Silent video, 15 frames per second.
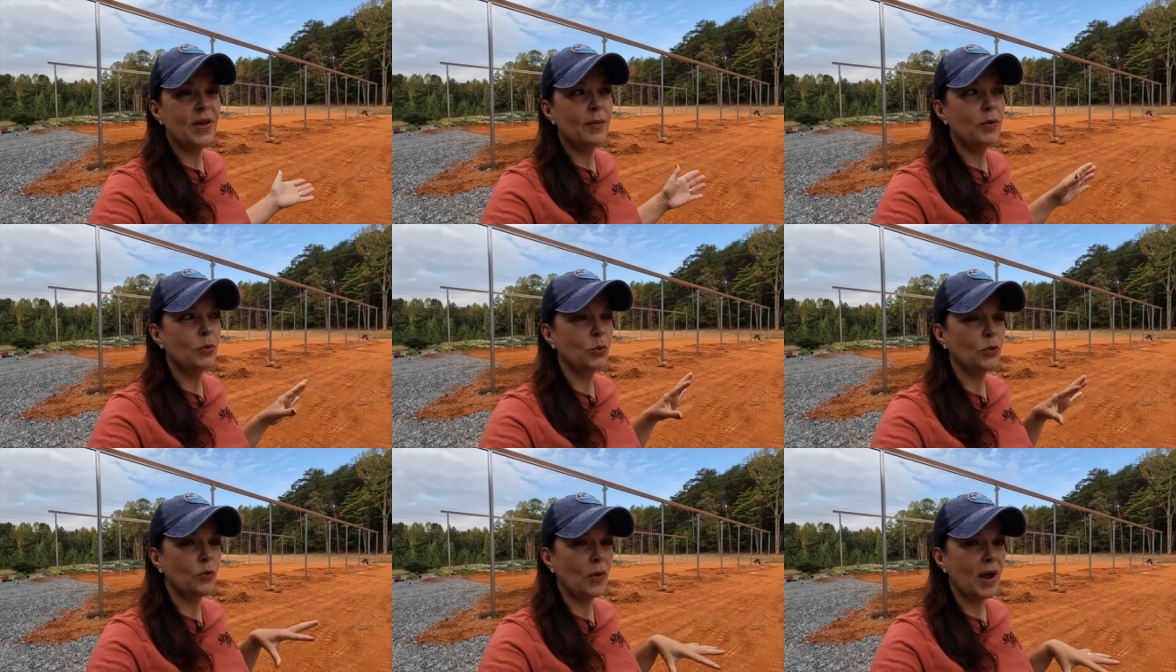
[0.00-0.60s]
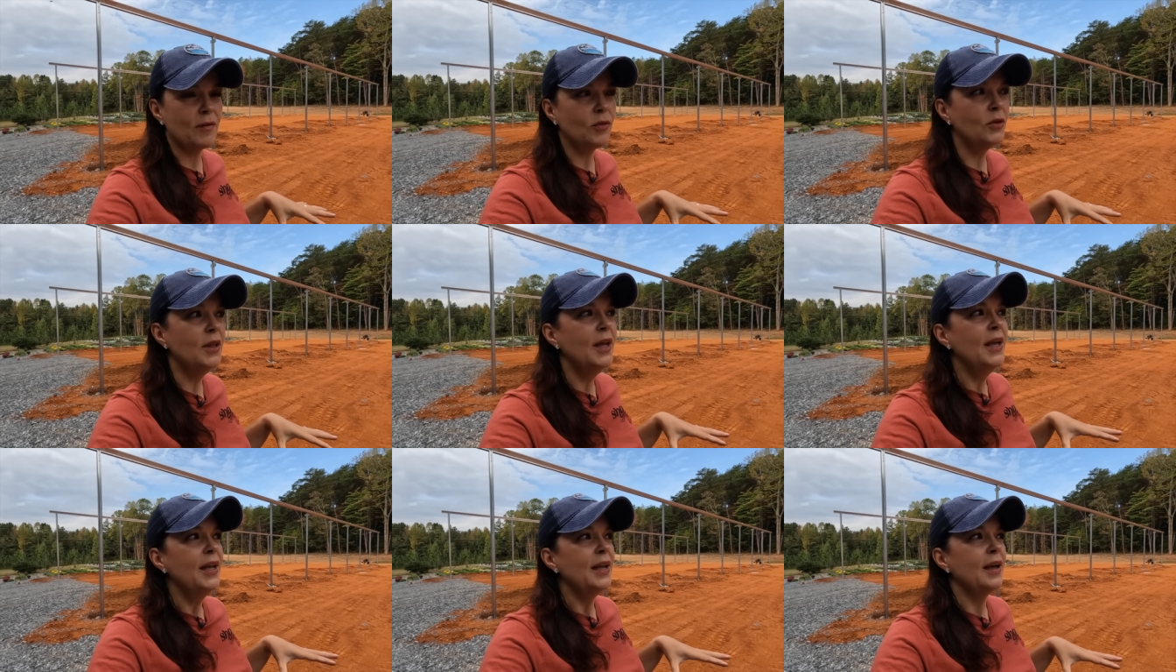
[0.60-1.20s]
fabric with
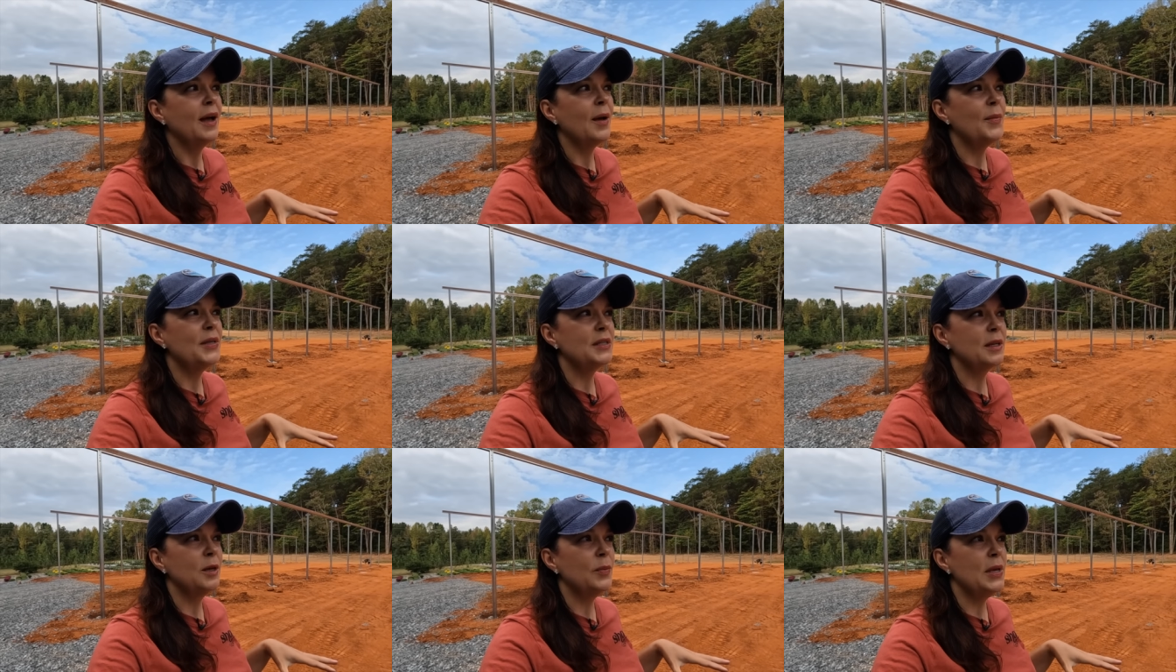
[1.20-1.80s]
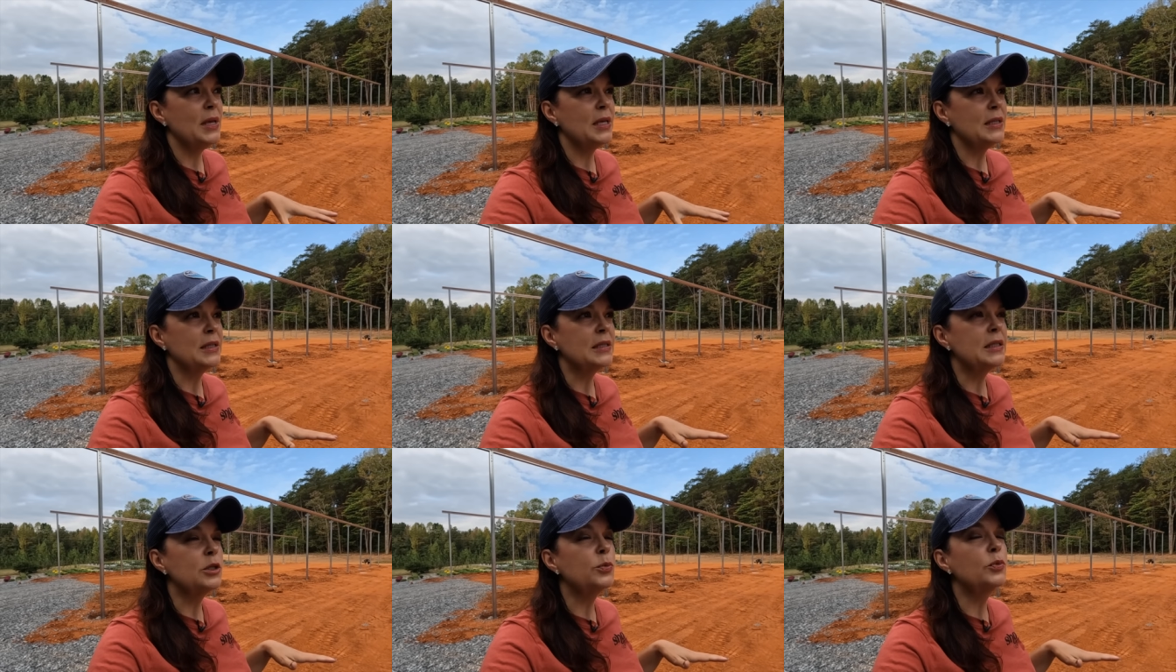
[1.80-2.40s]
gravel is going to be
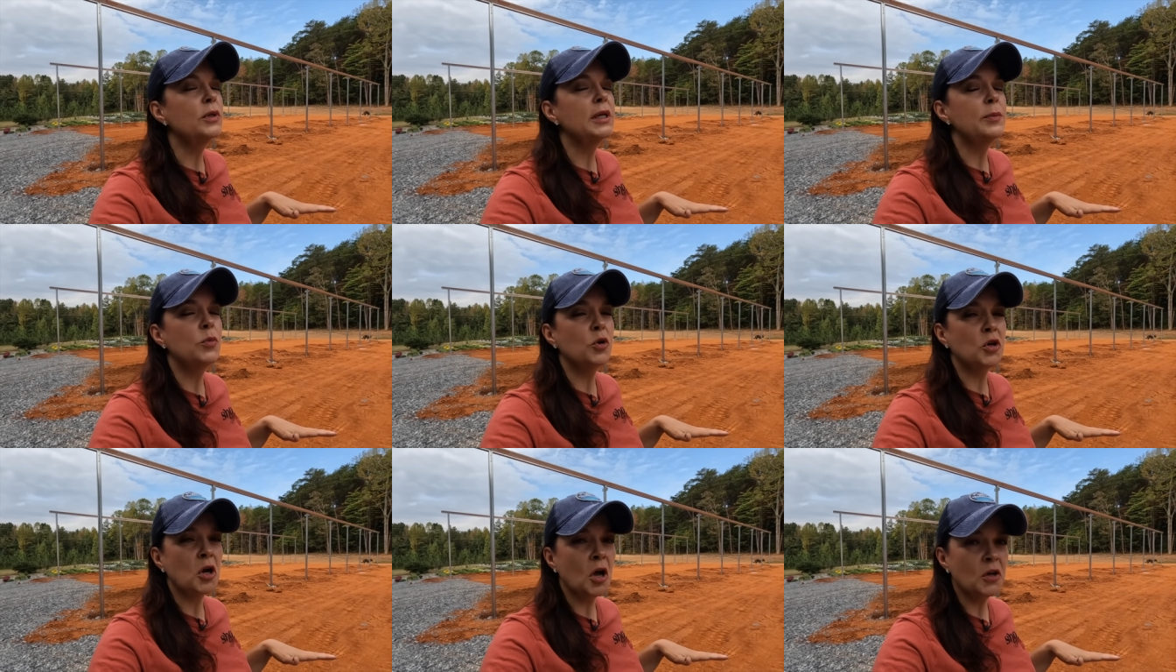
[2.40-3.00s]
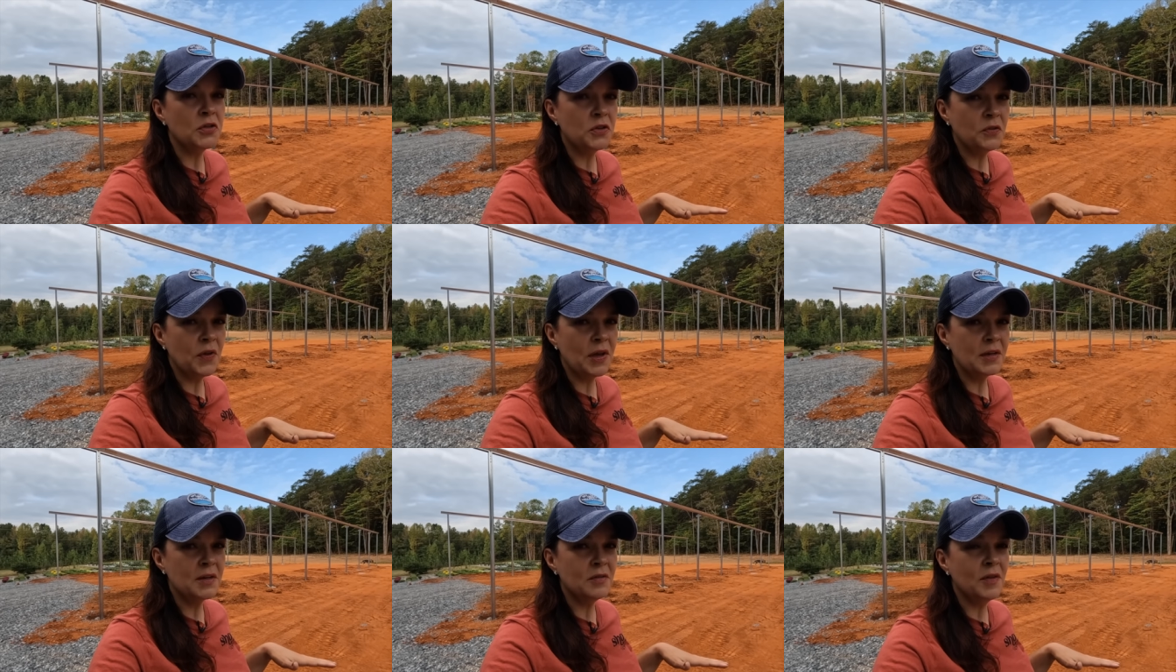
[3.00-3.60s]
considerably more cost
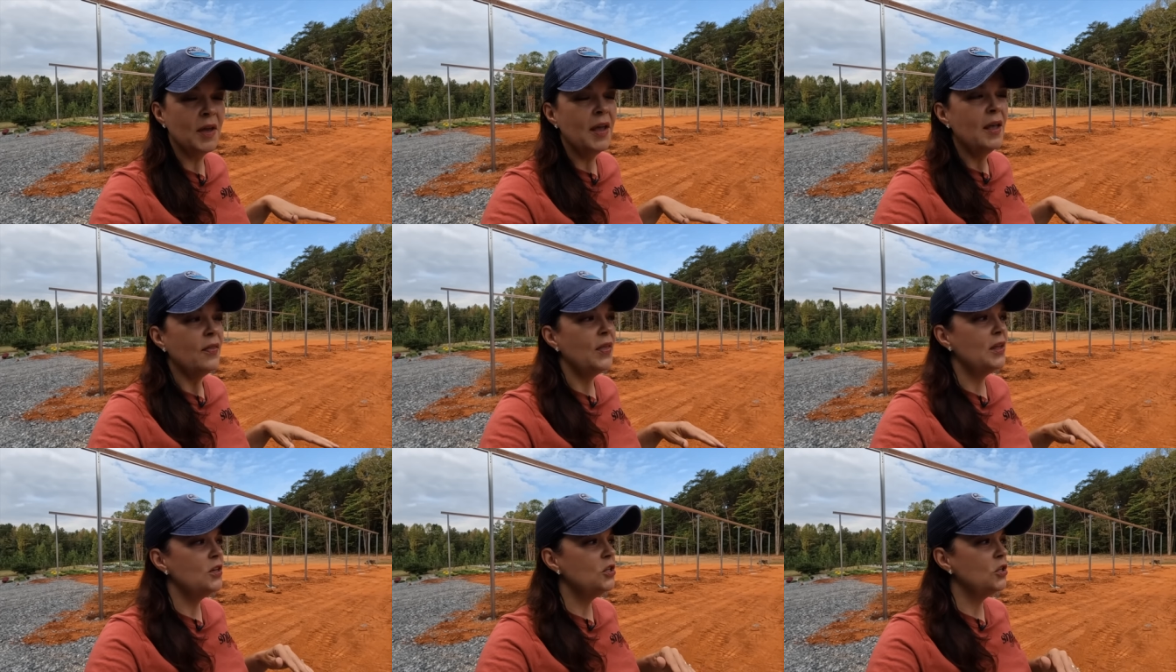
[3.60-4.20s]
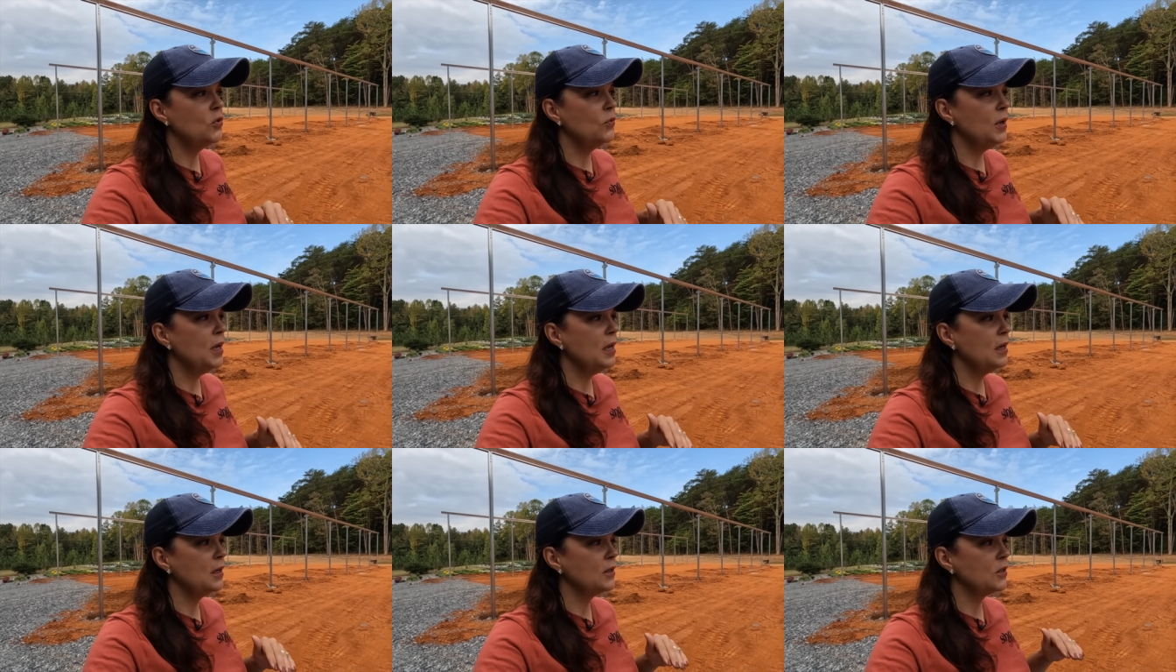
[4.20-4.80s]
effective than
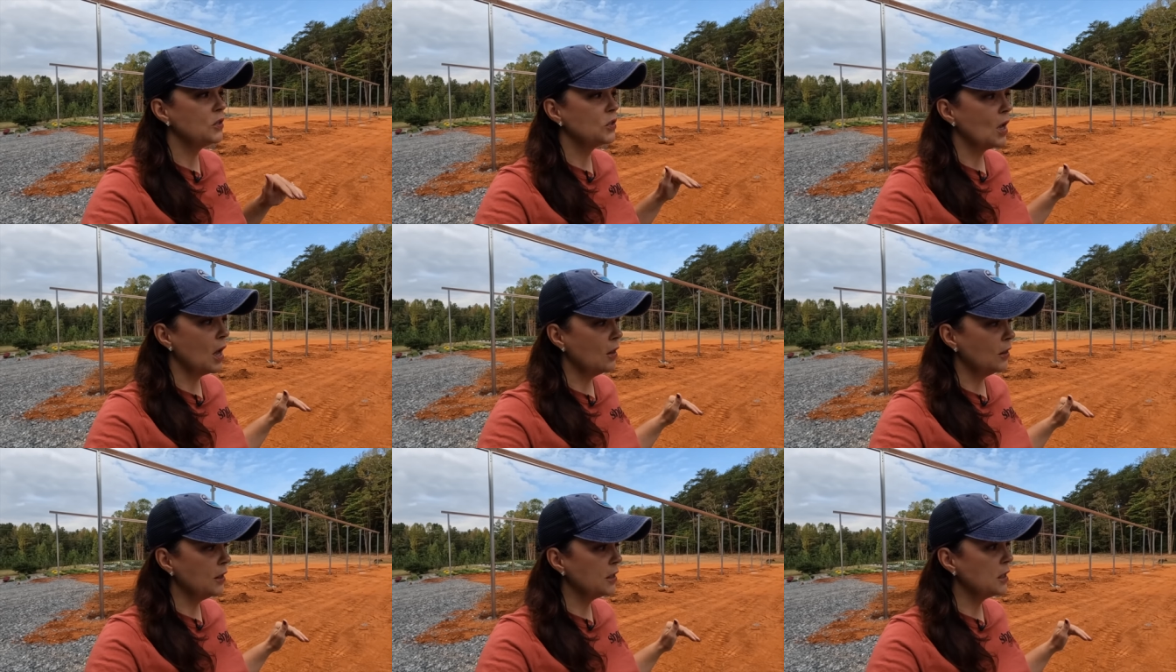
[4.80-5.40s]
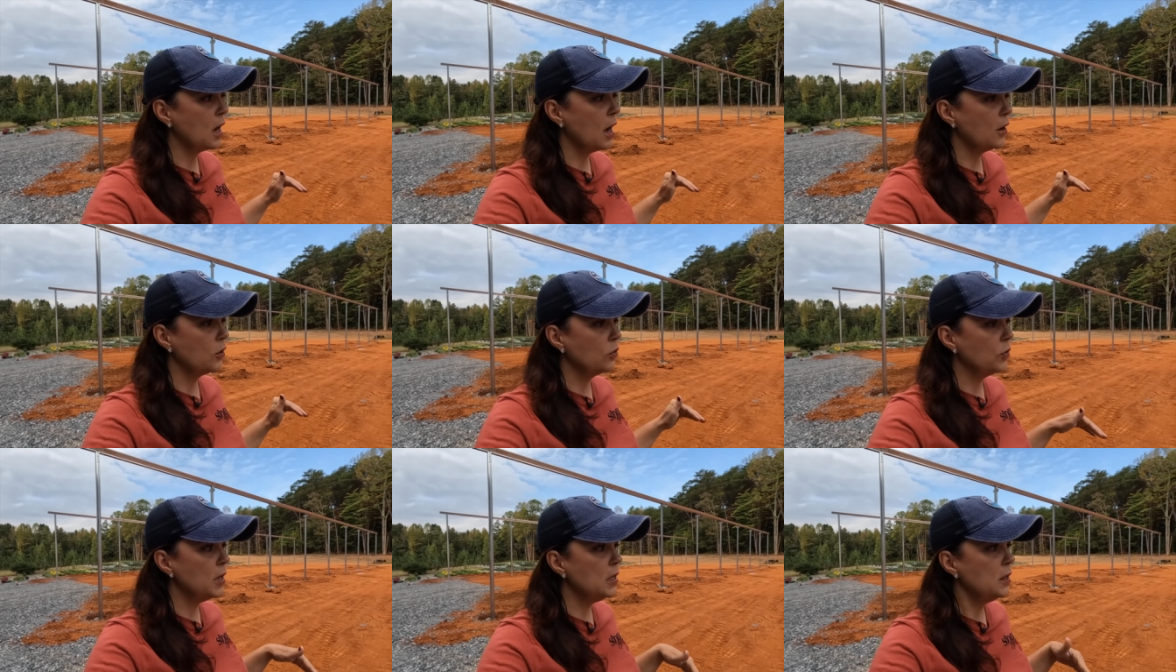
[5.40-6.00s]
doing solid
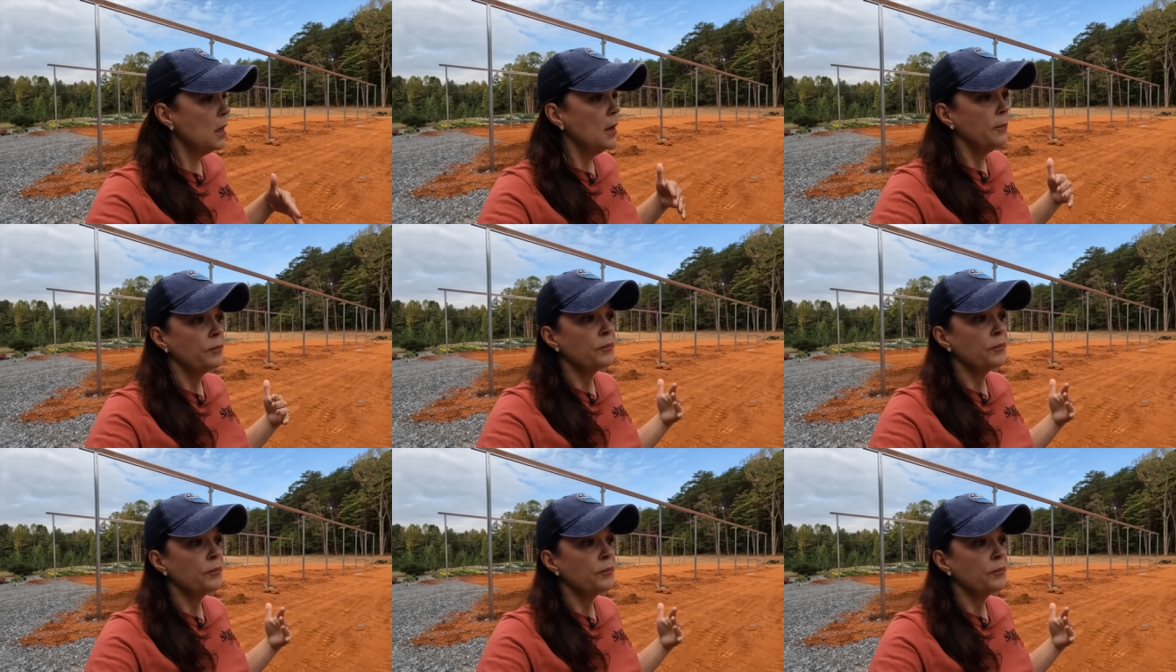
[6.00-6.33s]
concrete.